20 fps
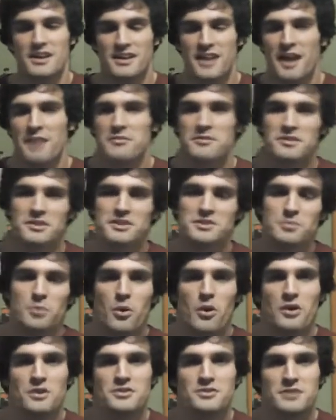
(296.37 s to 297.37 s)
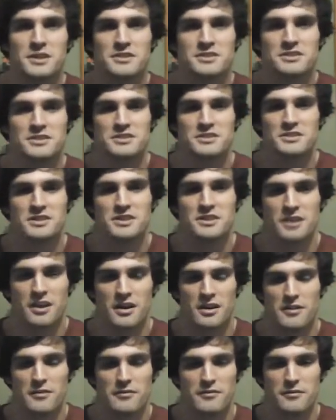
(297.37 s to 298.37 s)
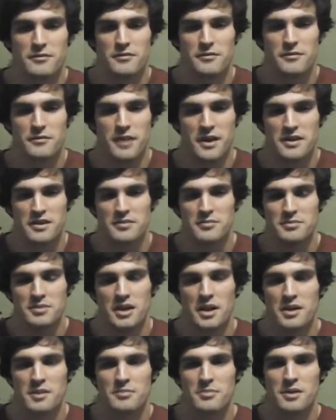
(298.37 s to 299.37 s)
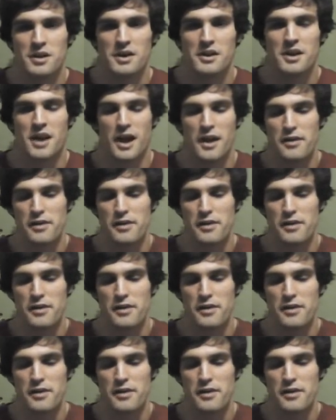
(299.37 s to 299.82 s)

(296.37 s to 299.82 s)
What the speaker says: not really spoils the rest of the Phantom Blood, but I